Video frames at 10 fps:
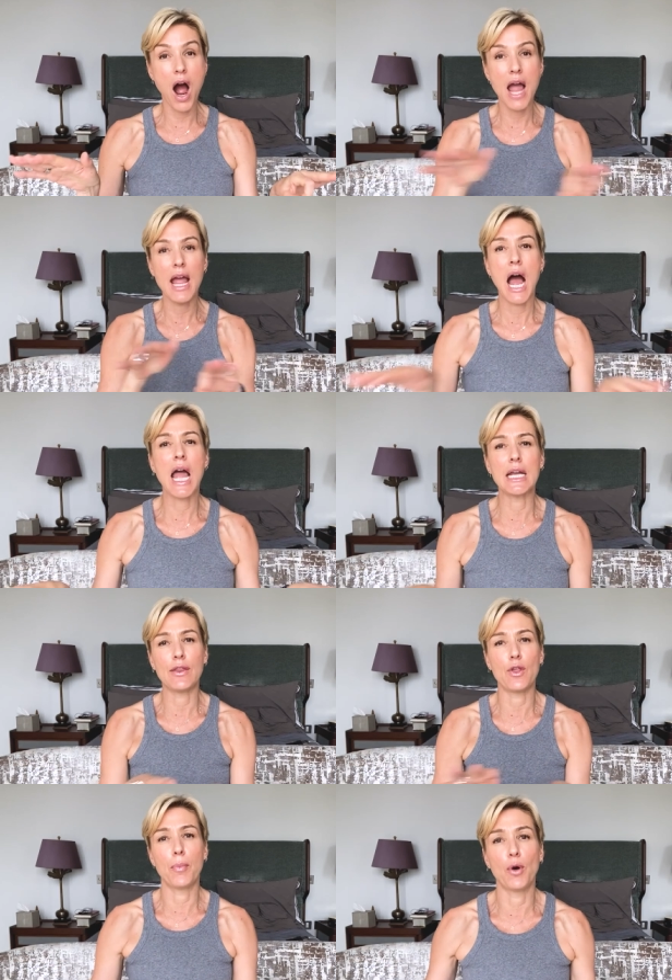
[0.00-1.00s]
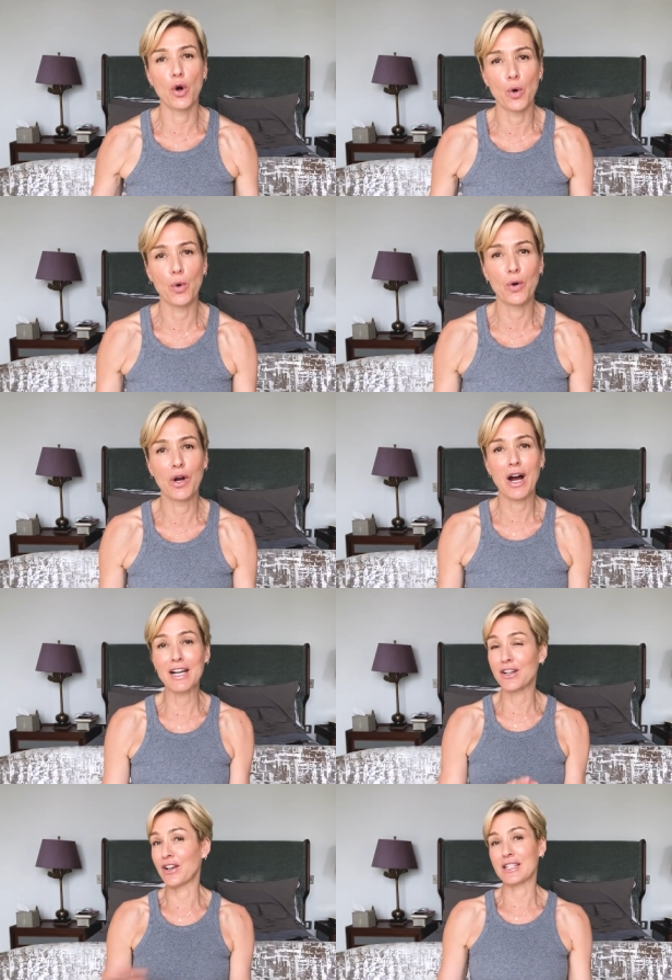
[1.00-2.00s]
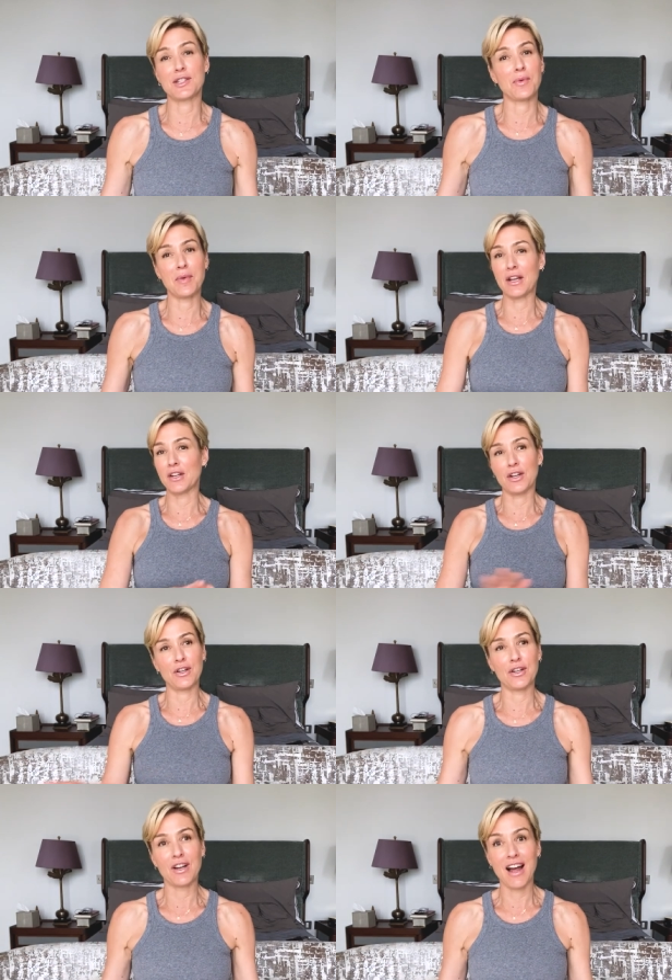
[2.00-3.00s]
I hate the pool. I don't like swimming. I don't.